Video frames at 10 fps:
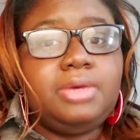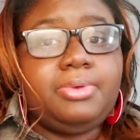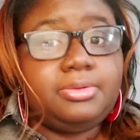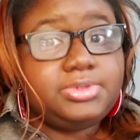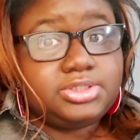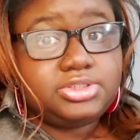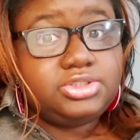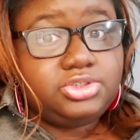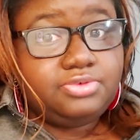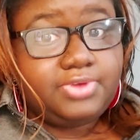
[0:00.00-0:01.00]
pumped into
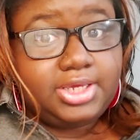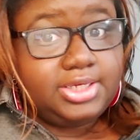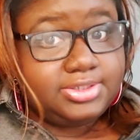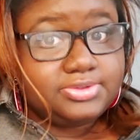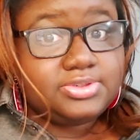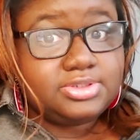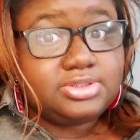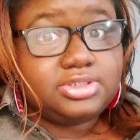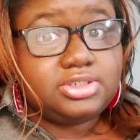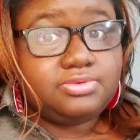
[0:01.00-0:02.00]
your veins
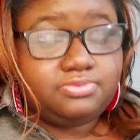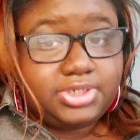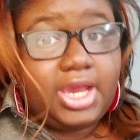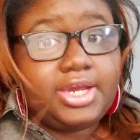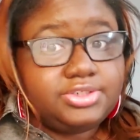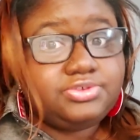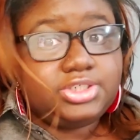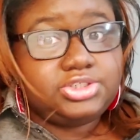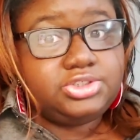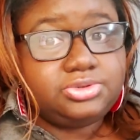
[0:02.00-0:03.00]
to
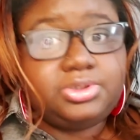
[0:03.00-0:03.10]
rehydrate you.